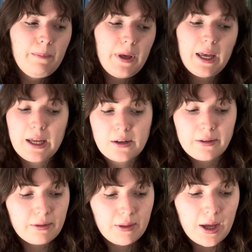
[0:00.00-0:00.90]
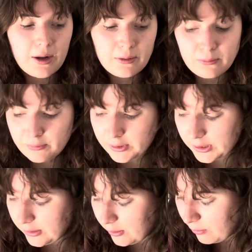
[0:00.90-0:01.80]
And other than that, I don't
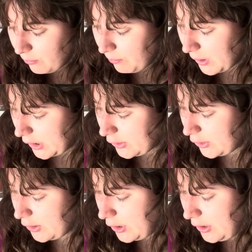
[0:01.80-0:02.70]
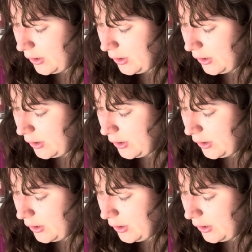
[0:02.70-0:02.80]
really know much.